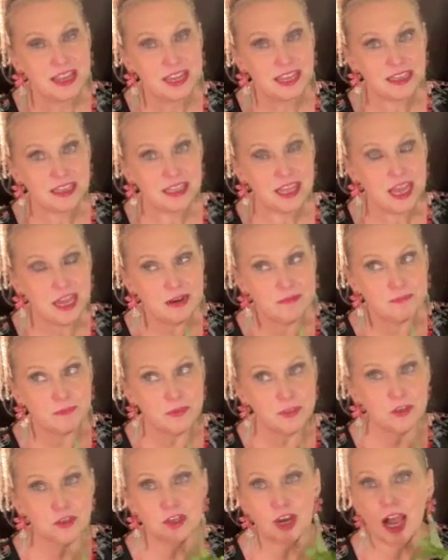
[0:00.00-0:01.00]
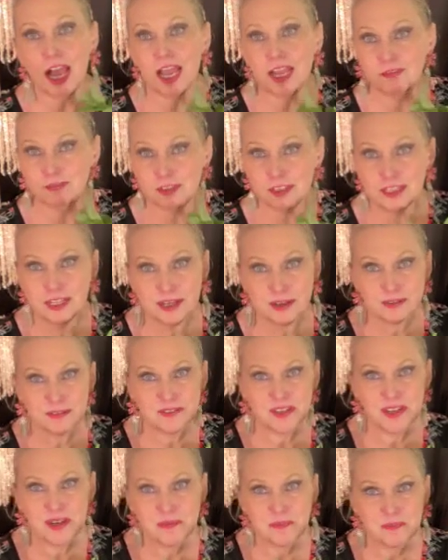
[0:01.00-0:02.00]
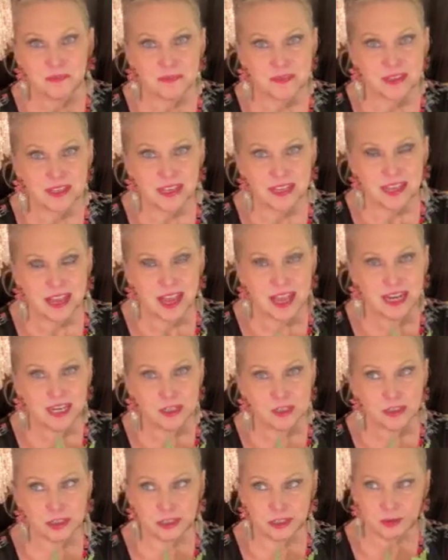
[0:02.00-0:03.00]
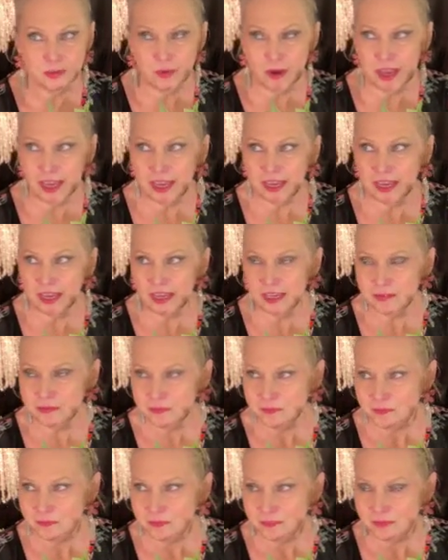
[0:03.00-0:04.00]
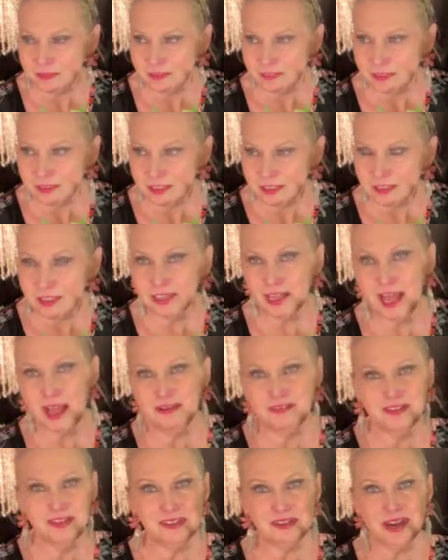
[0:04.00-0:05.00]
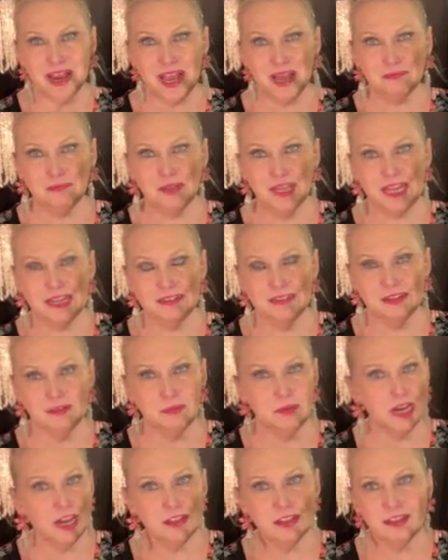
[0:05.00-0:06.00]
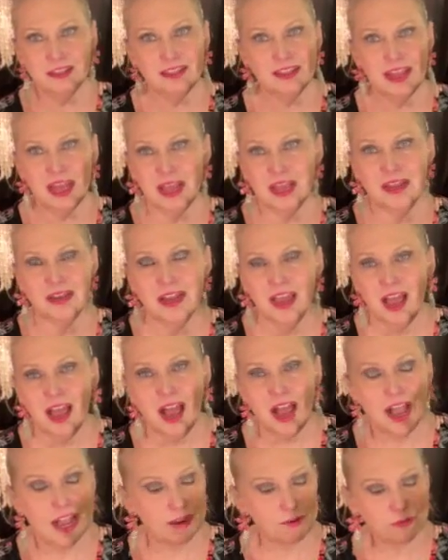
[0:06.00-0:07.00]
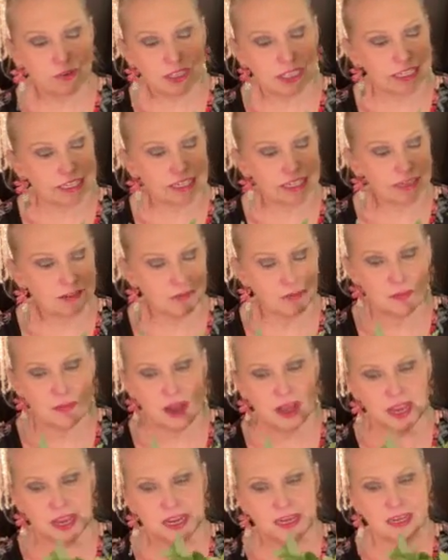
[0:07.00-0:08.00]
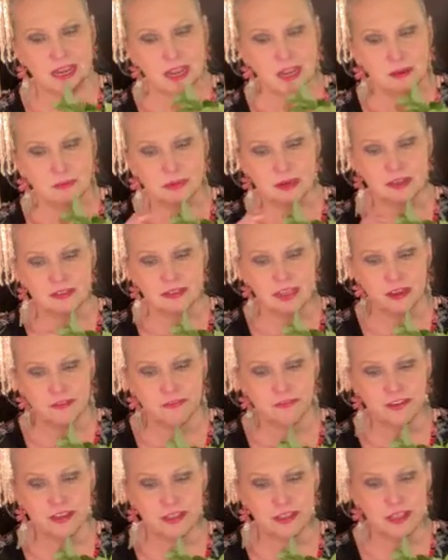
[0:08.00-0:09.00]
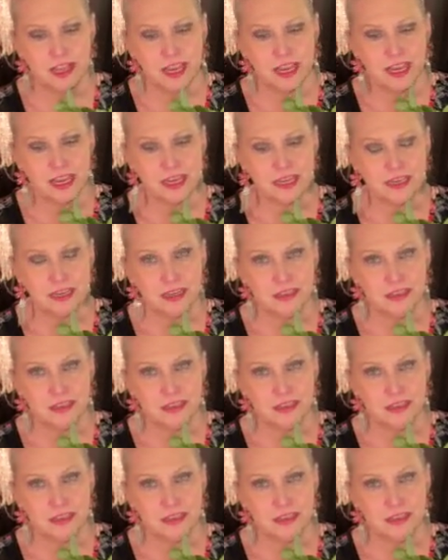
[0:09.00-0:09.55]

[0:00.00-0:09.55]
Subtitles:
It let the chives live, and it took away the lavender I had planted. But other than that, I really didn't mind, because I feel like